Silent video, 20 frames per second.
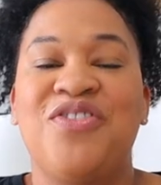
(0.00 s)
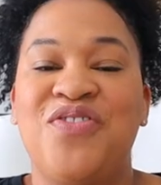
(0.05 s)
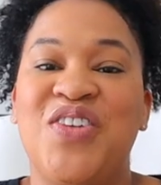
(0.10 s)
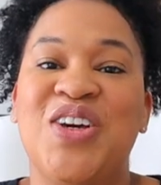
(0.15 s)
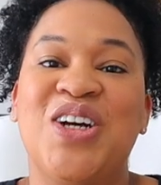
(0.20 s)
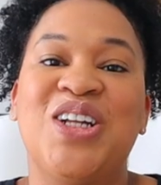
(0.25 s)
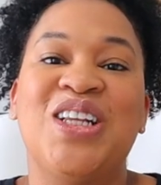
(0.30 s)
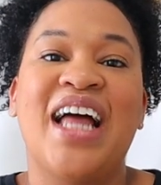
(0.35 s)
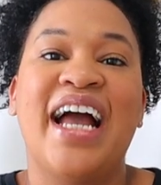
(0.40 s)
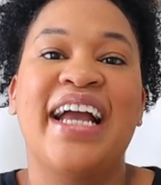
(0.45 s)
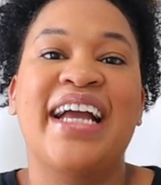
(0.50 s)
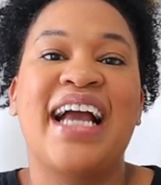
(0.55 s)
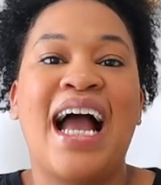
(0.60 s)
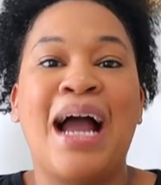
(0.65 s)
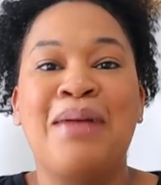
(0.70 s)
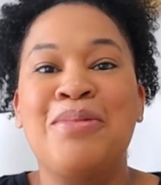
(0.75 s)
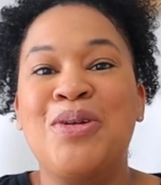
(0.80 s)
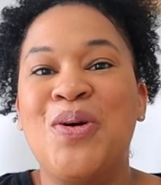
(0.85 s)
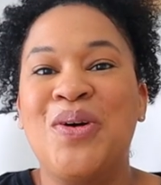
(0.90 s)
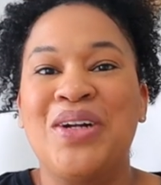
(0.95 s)
feel like
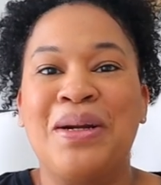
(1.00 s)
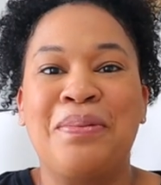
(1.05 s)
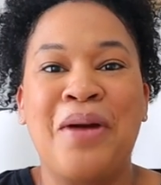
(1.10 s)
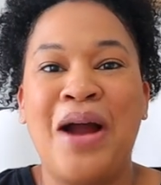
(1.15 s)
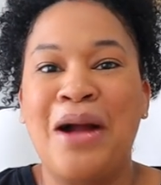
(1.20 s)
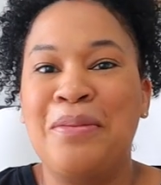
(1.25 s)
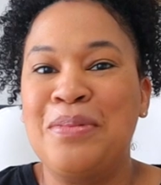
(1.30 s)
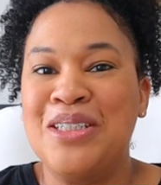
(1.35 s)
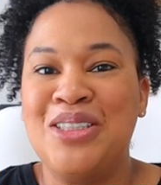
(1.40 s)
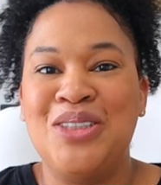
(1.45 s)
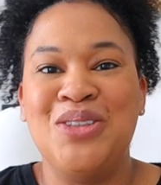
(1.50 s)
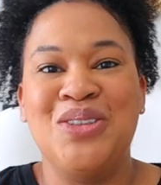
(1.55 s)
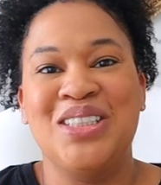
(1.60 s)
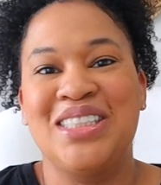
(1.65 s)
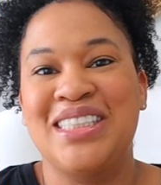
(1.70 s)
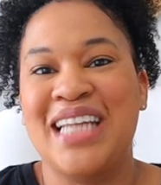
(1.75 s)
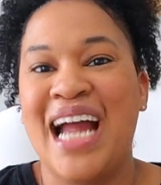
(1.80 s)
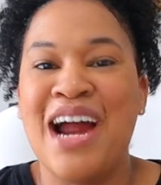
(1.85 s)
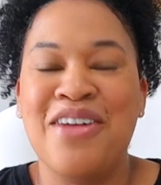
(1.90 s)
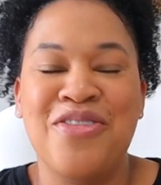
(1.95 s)
I'm going to probably do
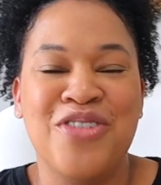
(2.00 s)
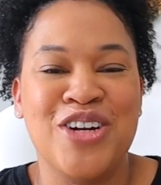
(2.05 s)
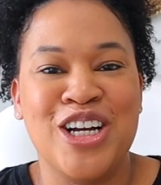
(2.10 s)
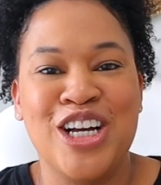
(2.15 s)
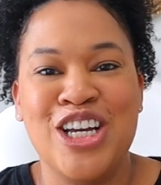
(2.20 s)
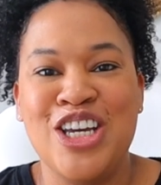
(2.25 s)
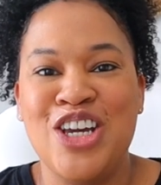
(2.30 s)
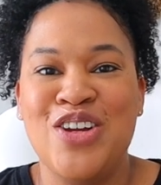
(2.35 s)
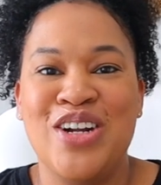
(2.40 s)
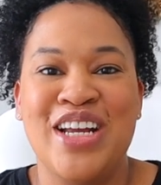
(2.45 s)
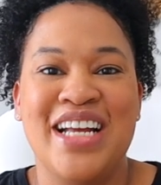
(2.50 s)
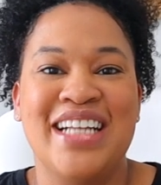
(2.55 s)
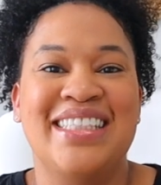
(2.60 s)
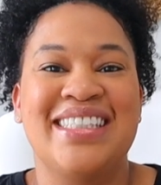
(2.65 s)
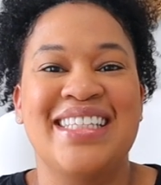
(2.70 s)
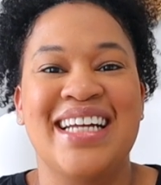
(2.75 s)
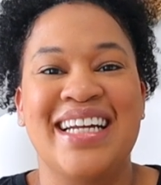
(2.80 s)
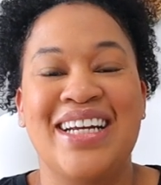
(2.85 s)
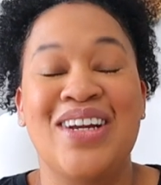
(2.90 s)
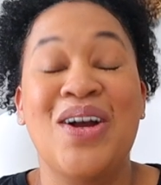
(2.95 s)
this Africa unit
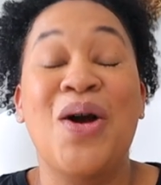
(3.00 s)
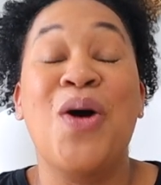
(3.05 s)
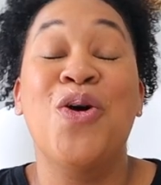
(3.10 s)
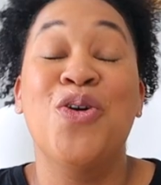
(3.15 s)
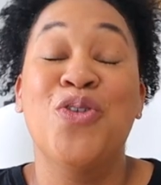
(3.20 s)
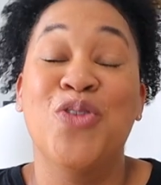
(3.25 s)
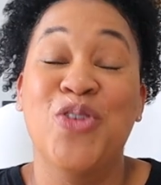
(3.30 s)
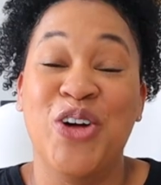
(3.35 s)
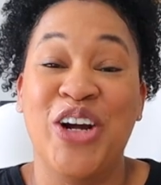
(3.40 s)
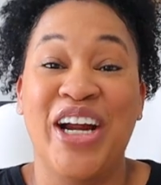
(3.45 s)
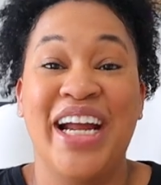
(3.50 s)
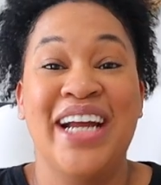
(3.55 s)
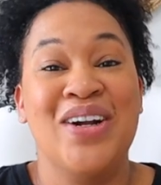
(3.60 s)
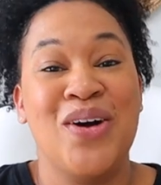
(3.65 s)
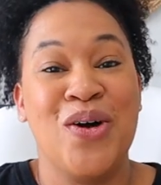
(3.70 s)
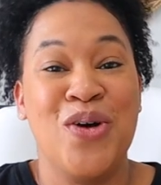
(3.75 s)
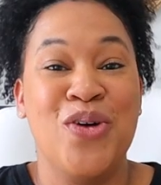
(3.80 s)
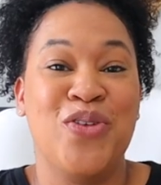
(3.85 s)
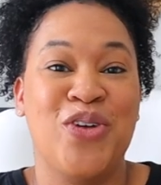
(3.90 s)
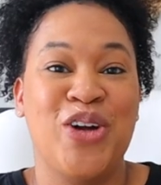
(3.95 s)
study over and
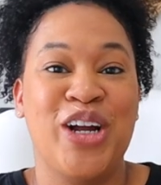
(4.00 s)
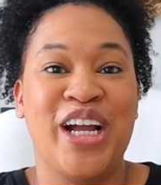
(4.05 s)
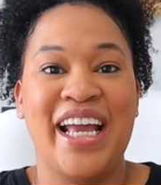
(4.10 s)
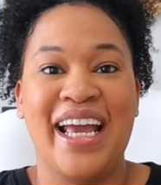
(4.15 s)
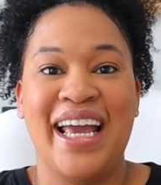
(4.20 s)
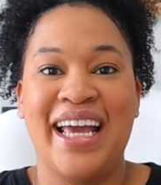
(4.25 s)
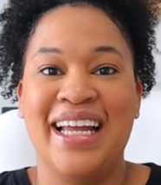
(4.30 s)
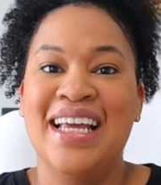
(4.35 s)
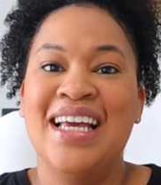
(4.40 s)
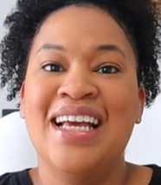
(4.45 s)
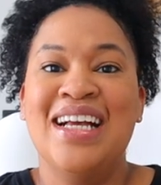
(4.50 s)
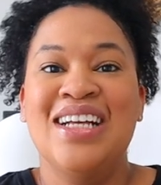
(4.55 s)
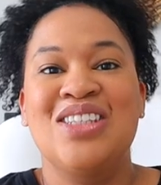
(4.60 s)
over again.